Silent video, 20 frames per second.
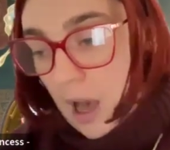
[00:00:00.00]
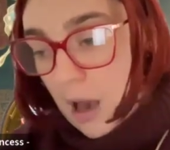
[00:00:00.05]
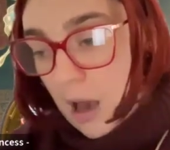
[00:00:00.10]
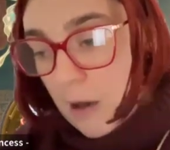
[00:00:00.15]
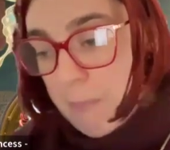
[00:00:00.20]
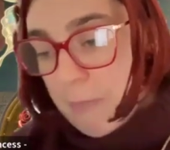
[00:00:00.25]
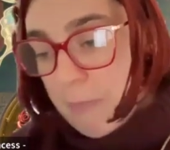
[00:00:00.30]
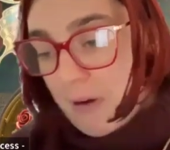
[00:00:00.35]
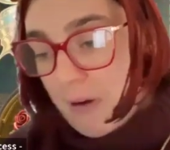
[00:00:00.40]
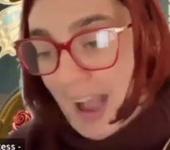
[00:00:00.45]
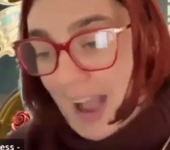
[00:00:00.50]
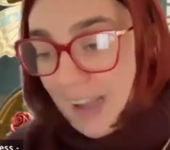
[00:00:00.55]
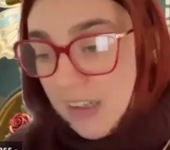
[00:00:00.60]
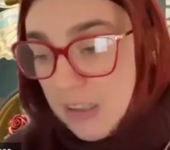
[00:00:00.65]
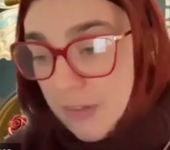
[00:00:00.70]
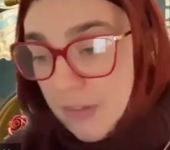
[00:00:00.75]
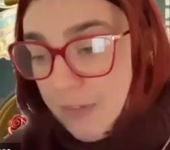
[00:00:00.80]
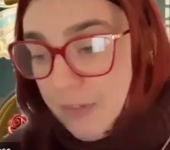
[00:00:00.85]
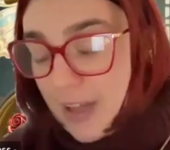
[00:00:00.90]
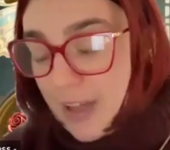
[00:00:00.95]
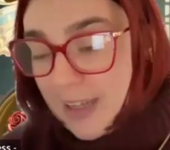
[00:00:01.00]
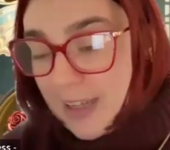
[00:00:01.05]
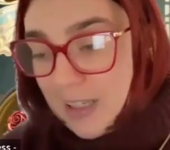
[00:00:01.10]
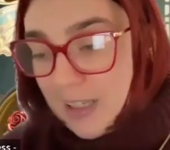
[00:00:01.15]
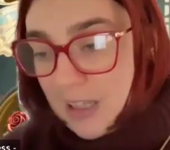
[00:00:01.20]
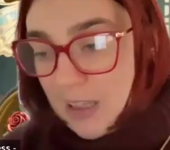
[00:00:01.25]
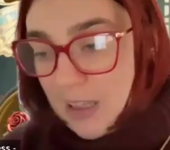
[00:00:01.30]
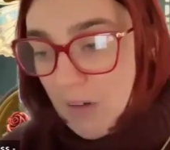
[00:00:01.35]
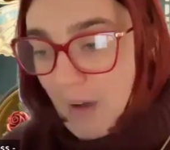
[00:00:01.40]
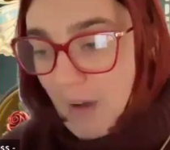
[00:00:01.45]
Her blend of
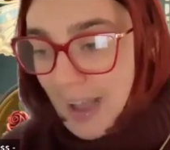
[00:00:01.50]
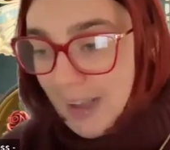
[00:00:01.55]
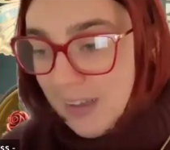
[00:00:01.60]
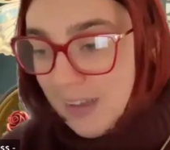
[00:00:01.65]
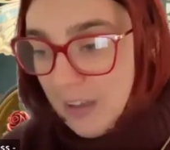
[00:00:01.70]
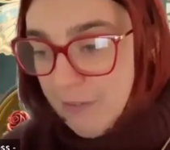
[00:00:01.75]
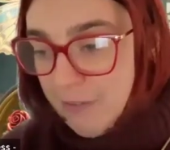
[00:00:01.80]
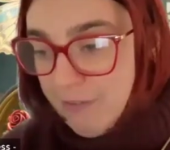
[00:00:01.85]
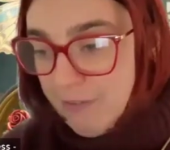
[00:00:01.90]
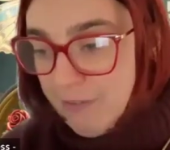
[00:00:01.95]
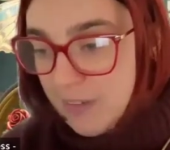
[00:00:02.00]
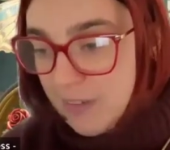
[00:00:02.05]
intellect,